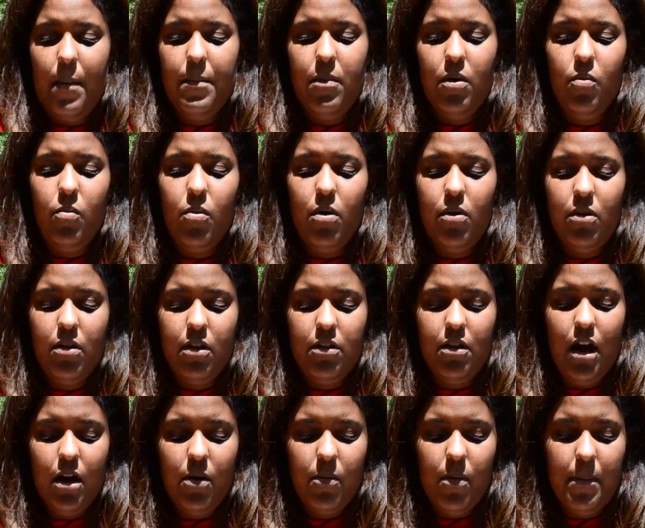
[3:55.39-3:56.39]
a
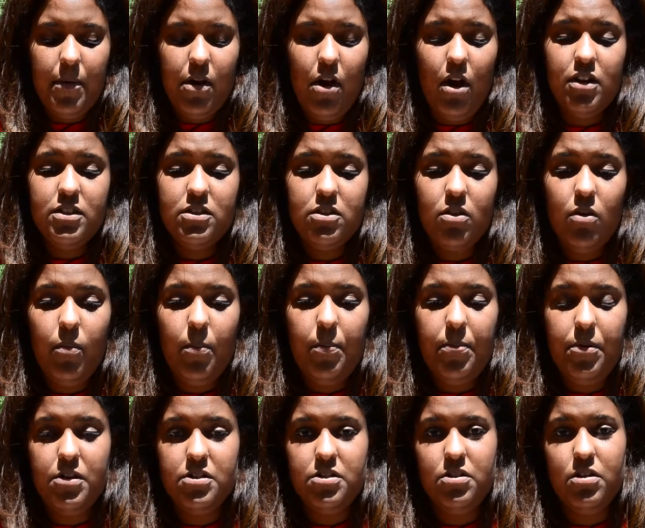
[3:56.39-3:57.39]
young woman, also
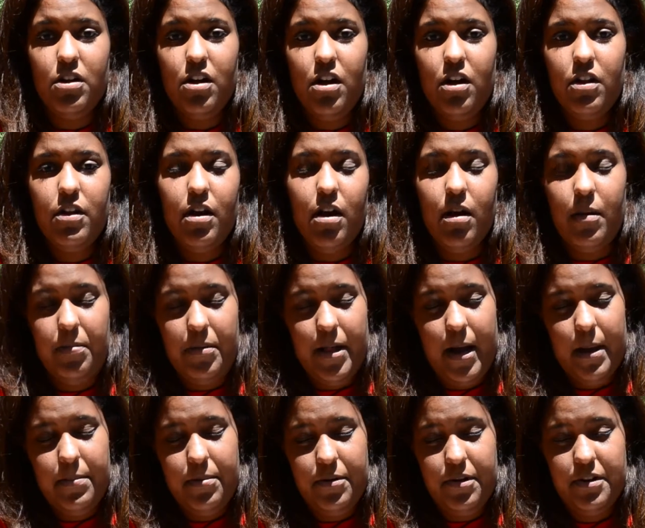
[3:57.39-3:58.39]
person of color, a
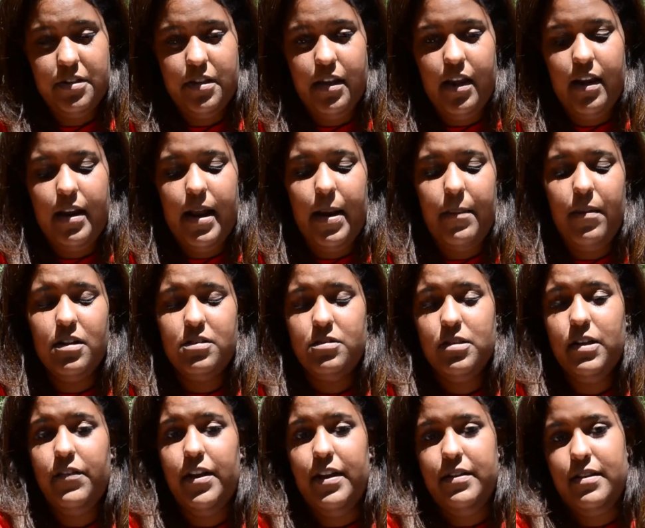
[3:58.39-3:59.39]
black person, and I'm also
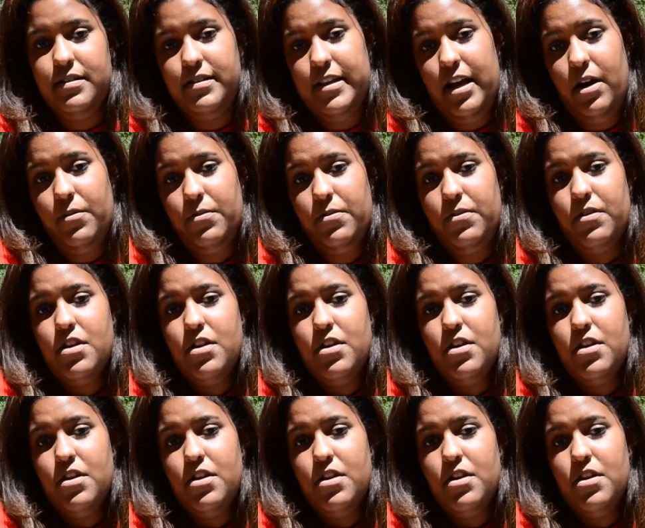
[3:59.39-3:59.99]
living in the South.